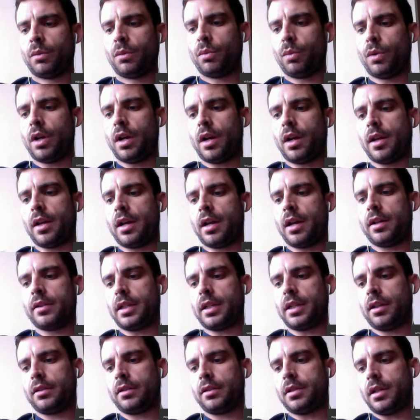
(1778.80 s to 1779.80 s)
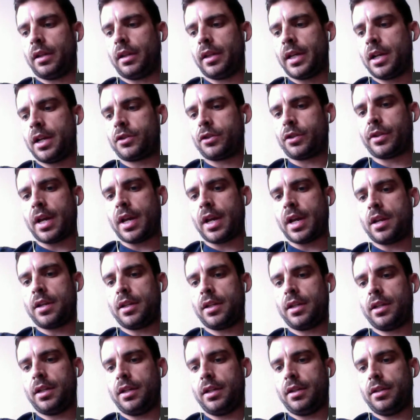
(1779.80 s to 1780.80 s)
Well, I'll answer
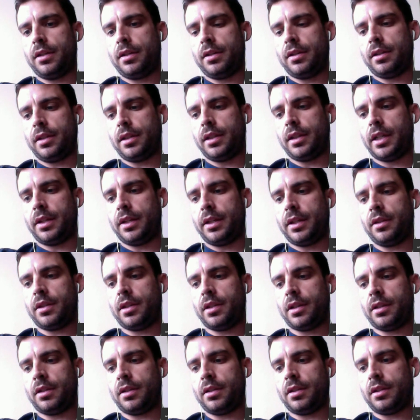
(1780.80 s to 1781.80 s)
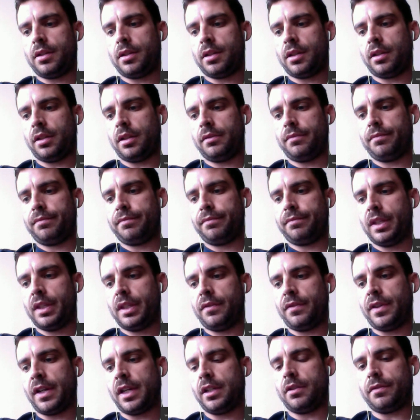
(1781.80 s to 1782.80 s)
that in the
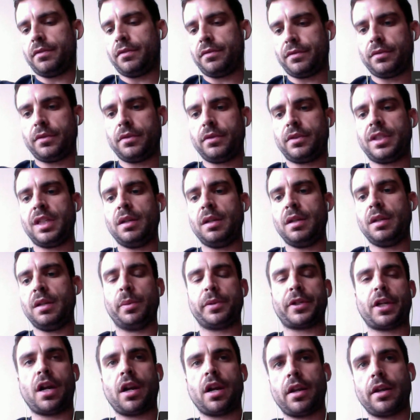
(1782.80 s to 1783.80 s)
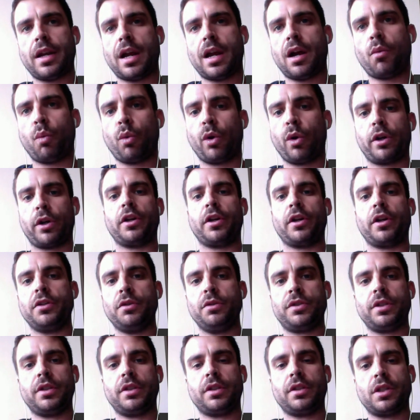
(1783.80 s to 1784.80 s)
vein of Team Rubicon and how we're
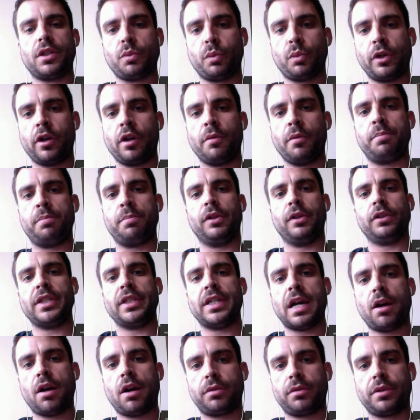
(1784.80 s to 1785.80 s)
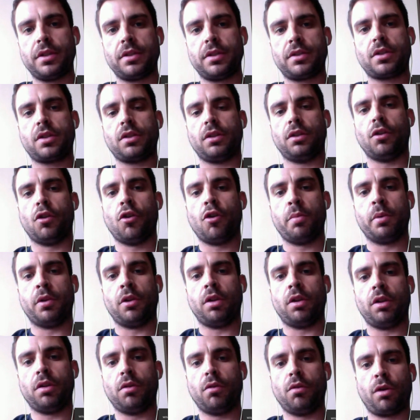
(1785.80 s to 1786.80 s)
going to use it, because we are building out this
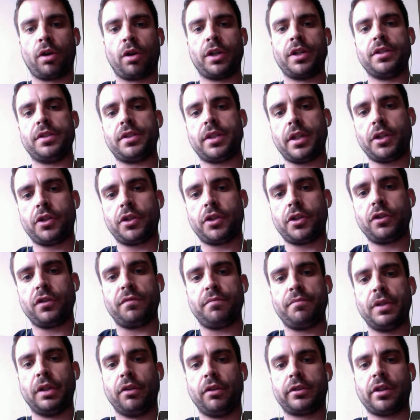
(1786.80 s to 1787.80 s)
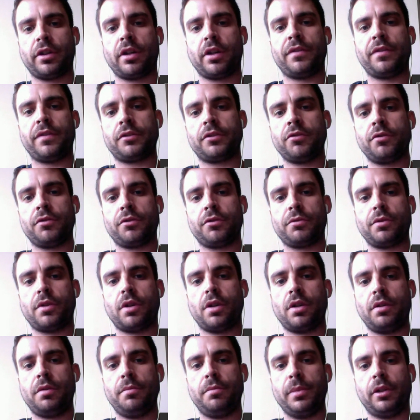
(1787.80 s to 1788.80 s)
global organization of military
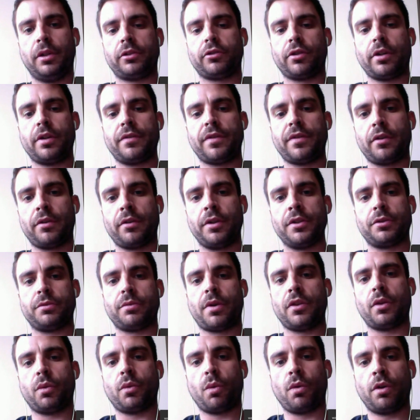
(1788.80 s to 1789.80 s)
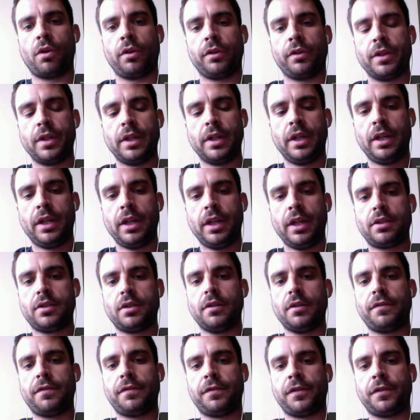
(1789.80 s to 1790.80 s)
veterans around the world.
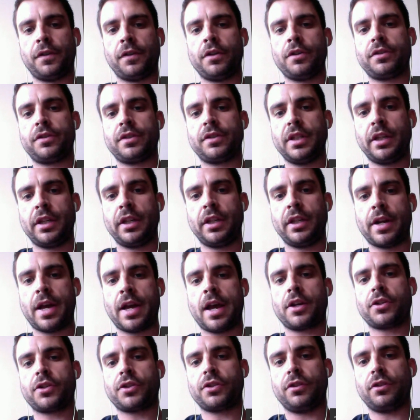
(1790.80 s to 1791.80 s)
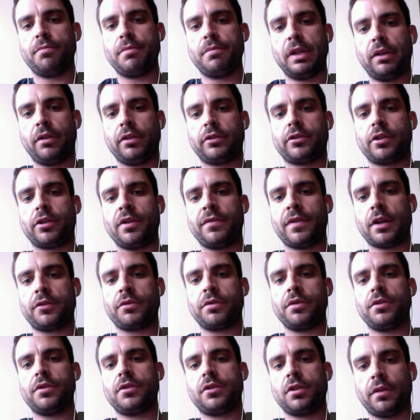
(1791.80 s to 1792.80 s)
It's the first international military
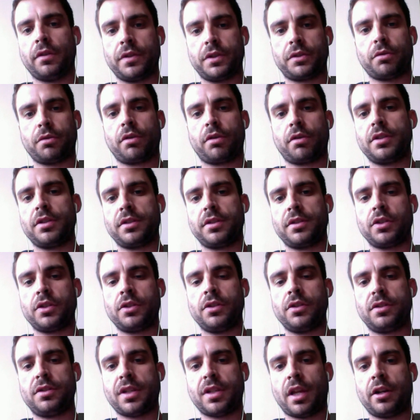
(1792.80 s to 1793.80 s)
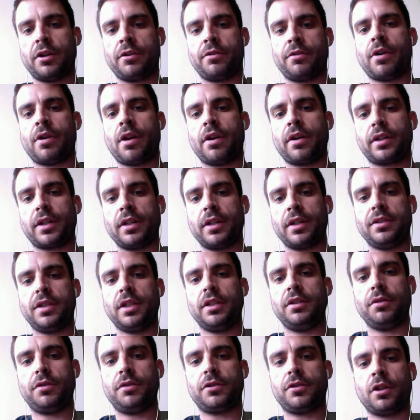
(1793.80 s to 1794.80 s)
veteran service organization centered around
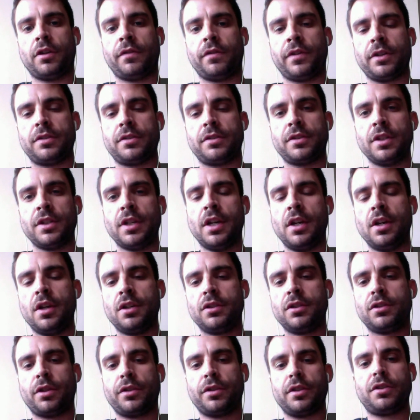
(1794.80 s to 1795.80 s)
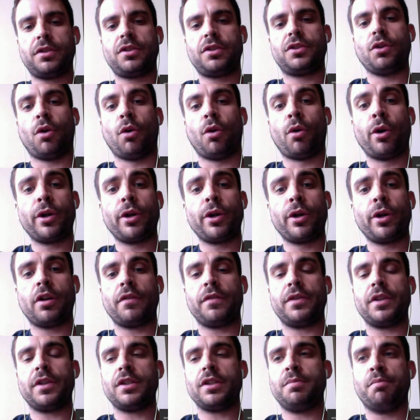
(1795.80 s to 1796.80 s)
continued service. So the story
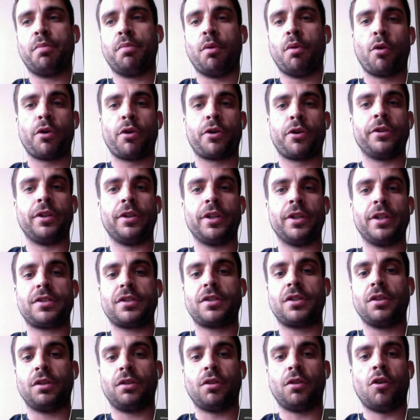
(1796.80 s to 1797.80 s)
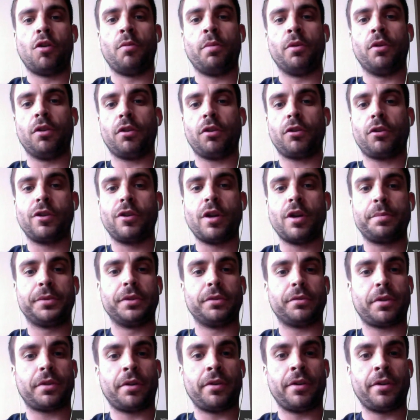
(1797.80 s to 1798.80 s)
of this borderless global
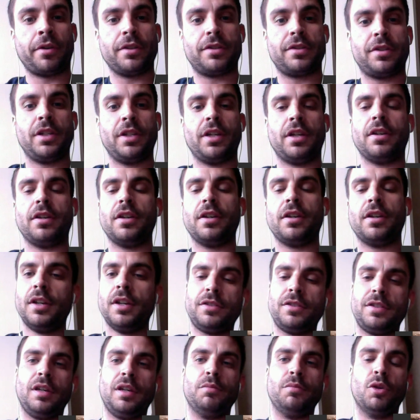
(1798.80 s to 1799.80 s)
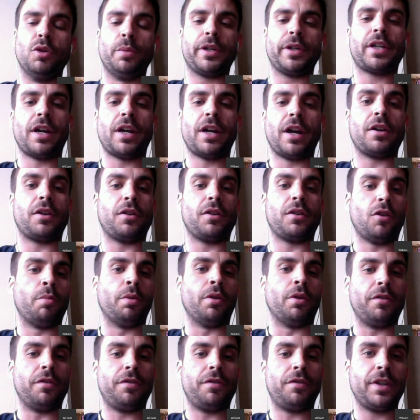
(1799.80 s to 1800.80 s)
cryptocurrency and Team Rubicon
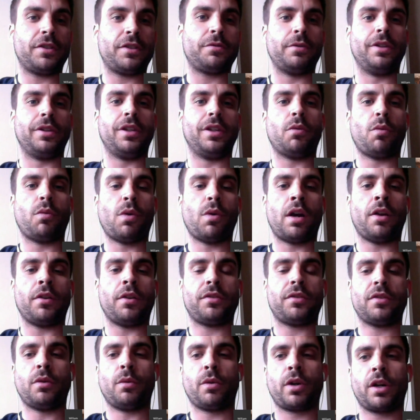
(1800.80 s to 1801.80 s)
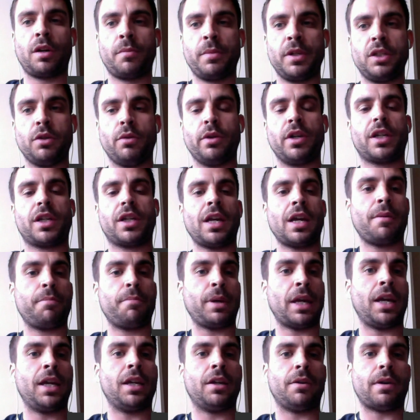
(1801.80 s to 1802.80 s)
Global fits really well. So we're going to be doing a
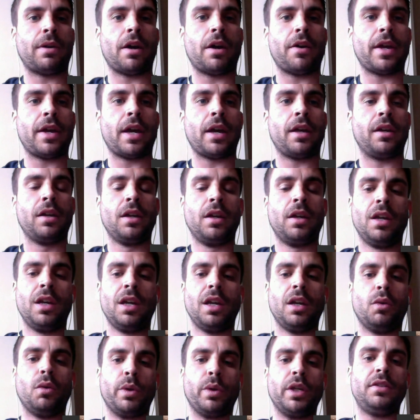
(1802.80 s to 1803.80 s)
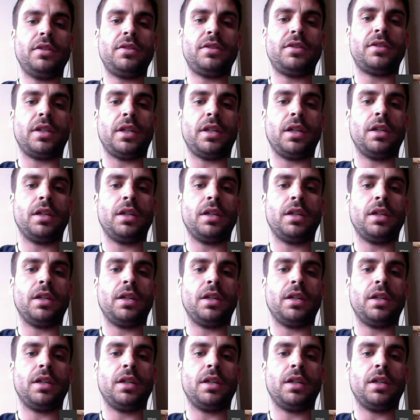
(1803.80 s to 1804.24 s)
campaign around that, and we